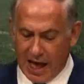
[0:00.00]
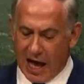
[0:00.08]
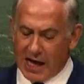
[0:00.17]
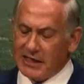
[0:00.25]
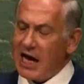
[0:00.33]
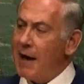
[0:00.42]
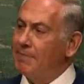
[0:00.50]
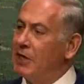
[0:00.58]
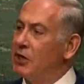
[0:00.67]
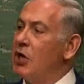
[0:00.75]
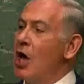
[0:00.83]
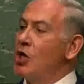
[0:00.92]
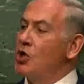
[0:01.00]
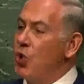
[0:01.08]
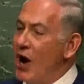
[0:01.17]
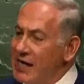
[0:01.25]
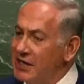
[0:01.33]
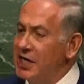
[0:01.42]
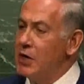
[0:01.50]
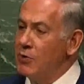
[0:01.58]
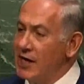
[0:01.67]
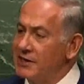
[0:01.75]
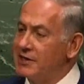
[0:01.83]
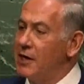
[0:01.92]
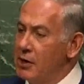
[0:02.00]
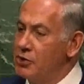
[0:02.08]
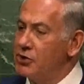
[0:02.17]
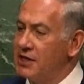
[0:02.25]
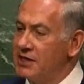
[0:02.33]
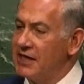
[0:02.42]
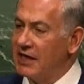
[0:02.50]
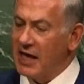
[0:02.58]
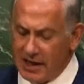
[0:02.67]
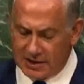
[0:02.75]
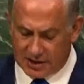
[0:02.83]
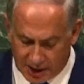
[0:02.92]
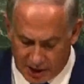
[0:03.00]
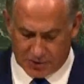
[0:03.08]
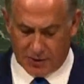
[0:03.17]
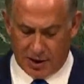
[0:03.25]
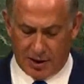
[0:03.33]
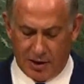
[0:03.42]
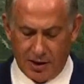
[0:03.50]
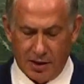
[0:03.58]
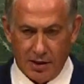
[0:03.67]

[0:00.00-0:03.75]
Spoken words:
adopted 20 resolutions against Israel